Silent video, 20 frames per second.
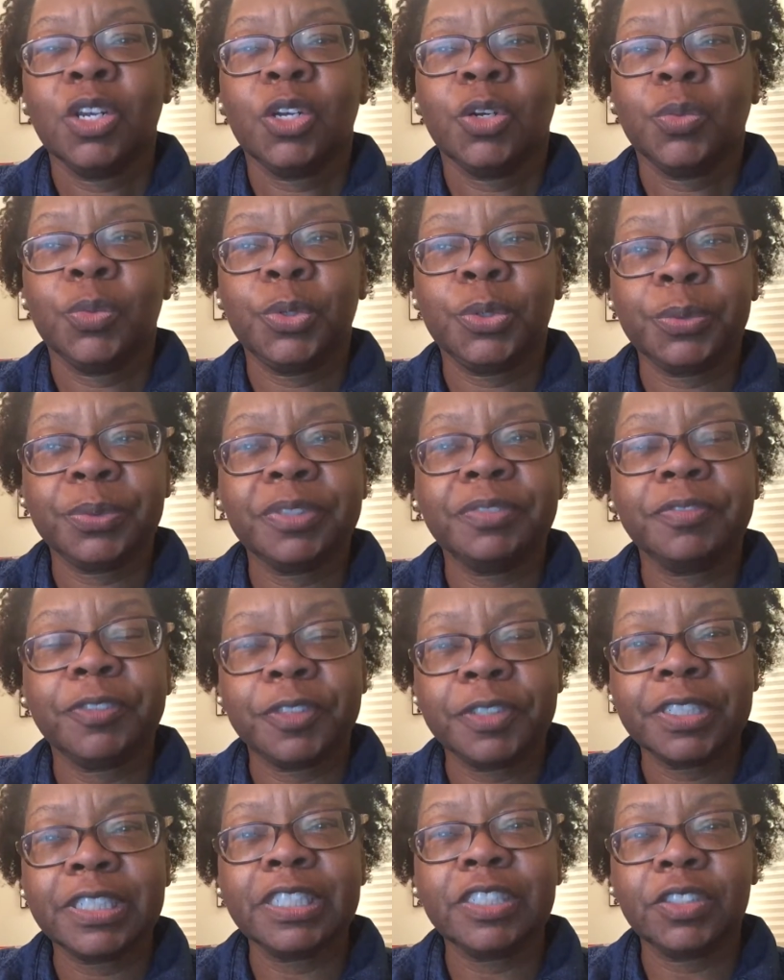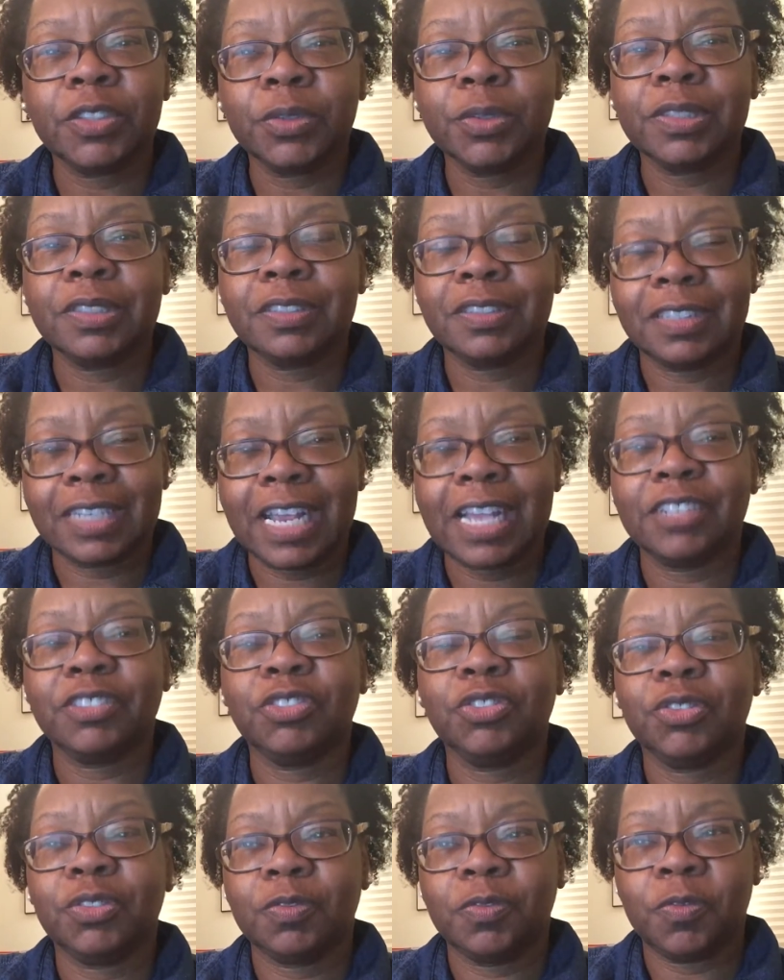we're referring to the
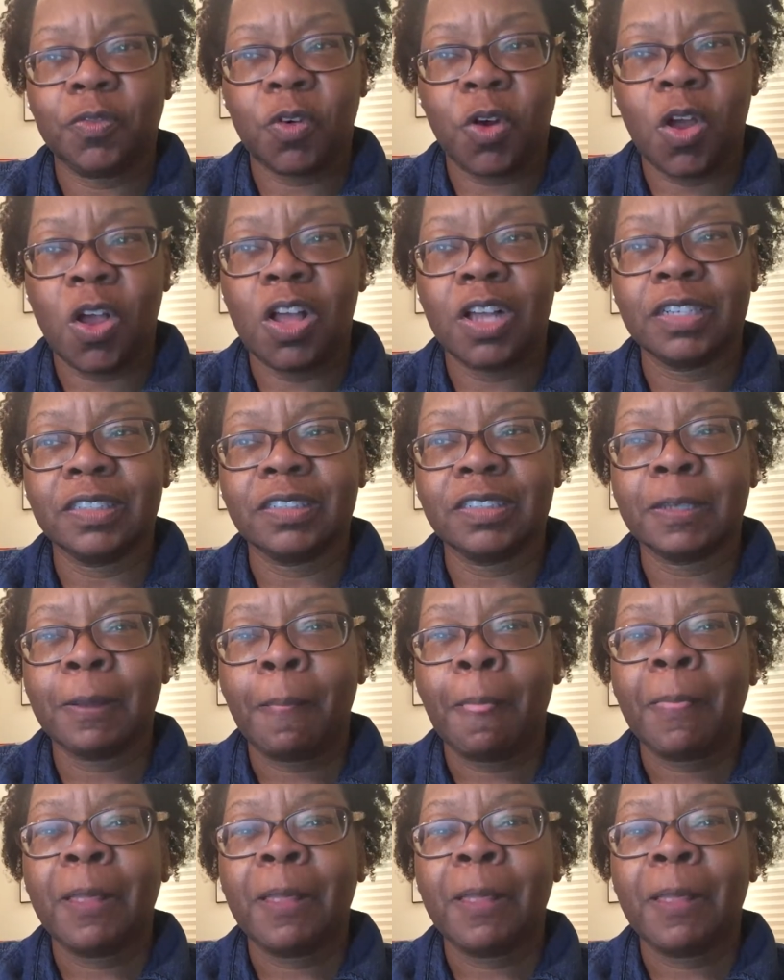statute of frauds.